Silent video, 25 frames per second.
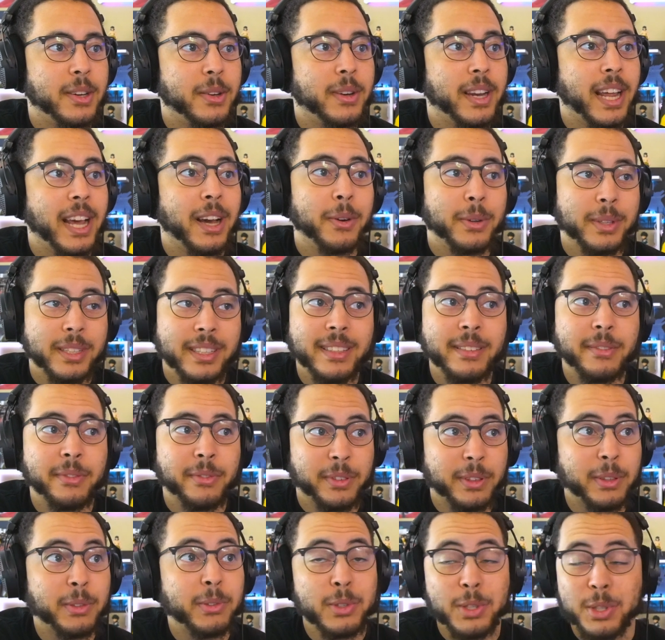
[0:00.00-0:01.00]
Now he
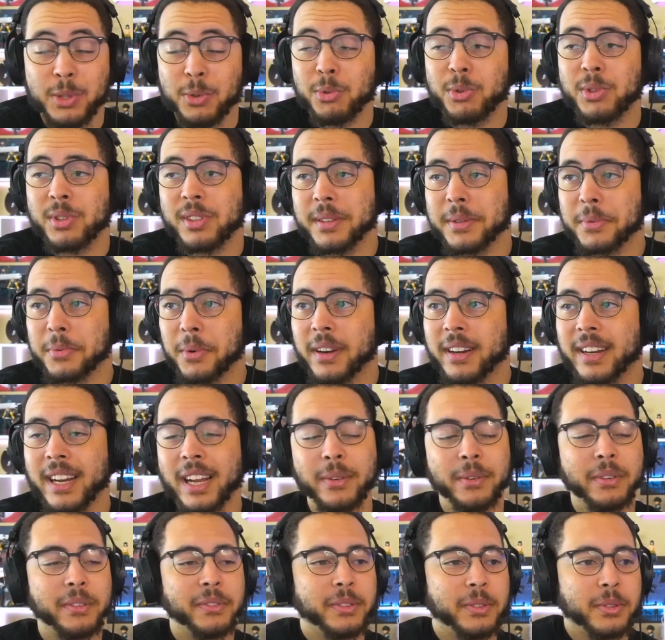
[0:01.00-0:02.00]
feels useless right now.
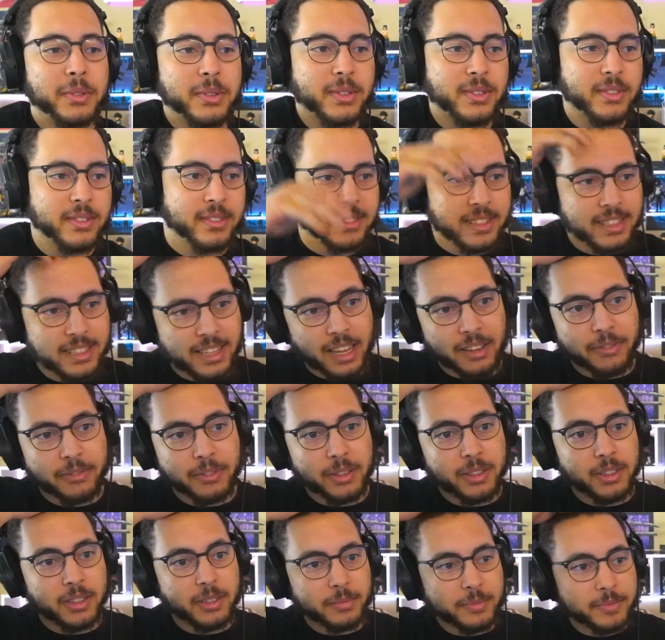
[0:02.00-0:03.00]
He feels... I
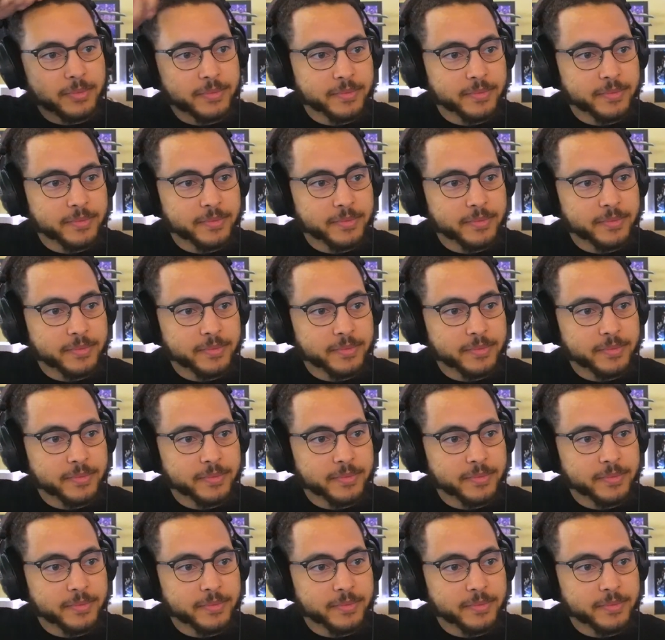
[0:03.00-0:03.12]
feel him.